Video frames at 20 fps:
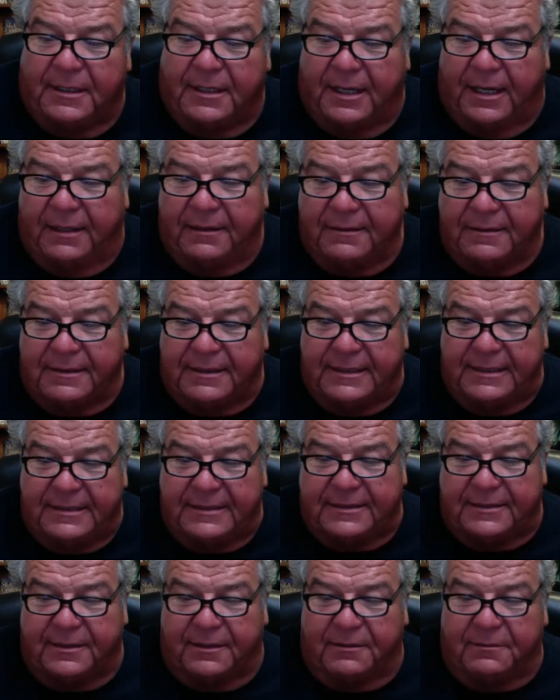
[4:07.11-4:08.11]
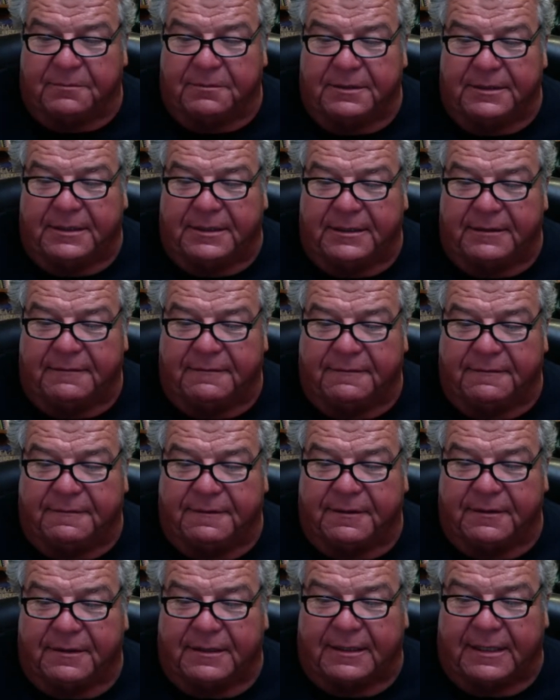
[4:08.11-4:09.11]
I don't think so. We couldn't
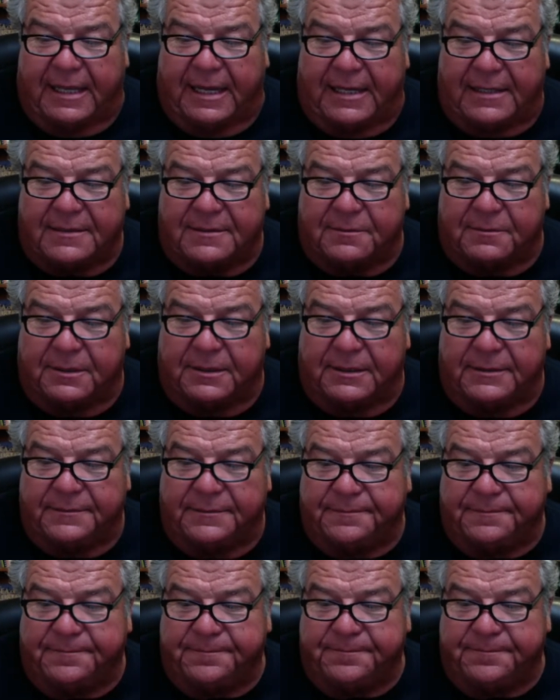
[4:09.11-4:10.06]
fill the last one.